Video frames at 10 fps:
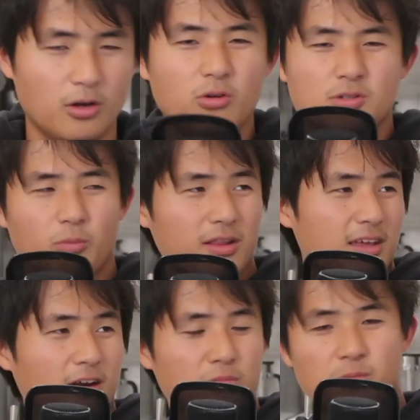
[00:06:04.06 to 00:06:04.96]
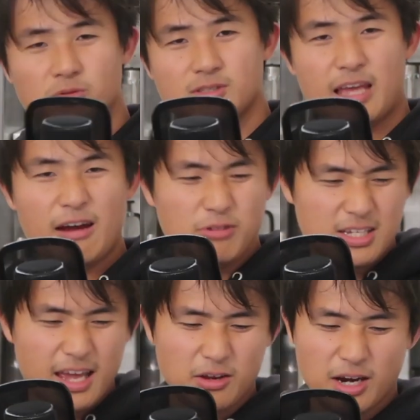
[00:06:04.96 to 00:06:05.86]
And also, one thing I remember is that every
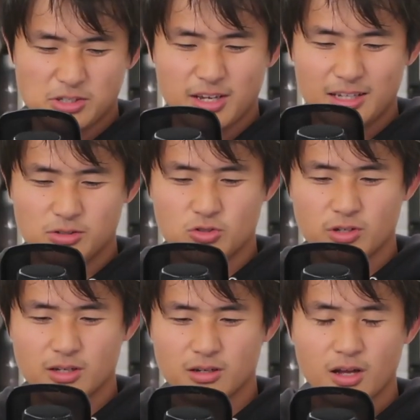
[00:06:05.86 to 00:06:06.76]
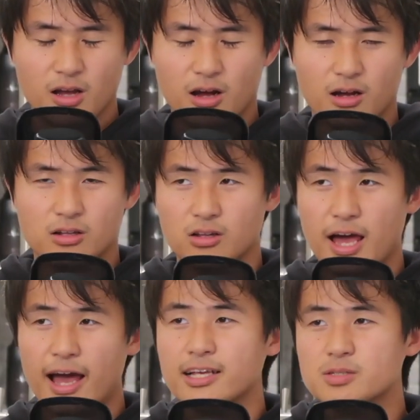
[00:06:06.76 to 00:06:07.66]
day you actually had to drink a
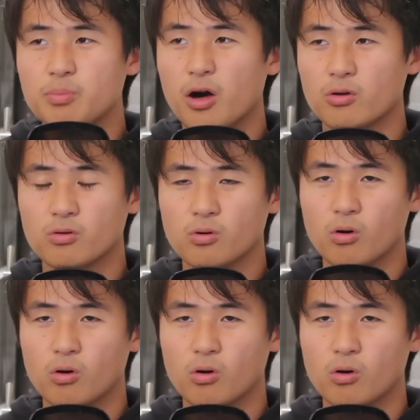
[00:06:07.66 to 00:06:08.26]
glass bottle